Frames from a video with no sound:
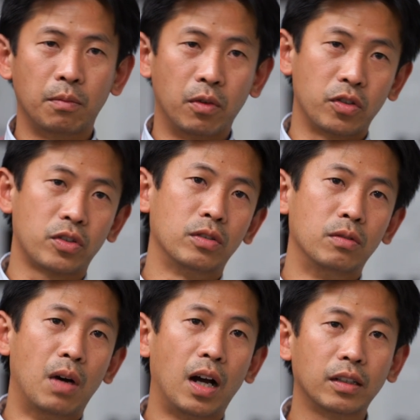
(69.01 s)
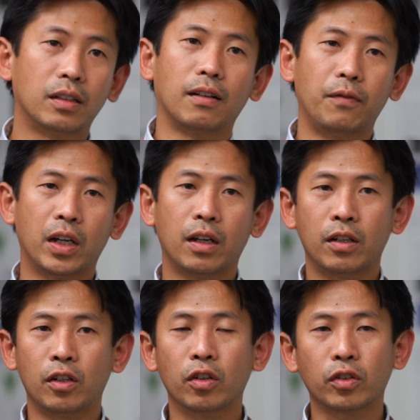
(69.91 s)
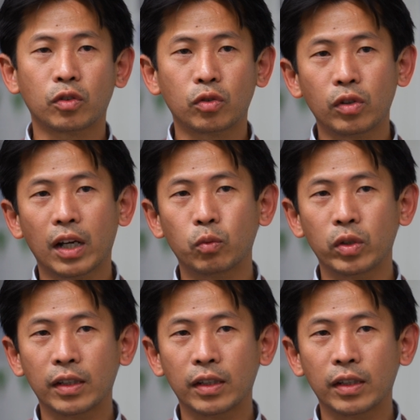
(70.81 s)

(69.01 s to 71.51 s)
commercial market. And in order to do that, we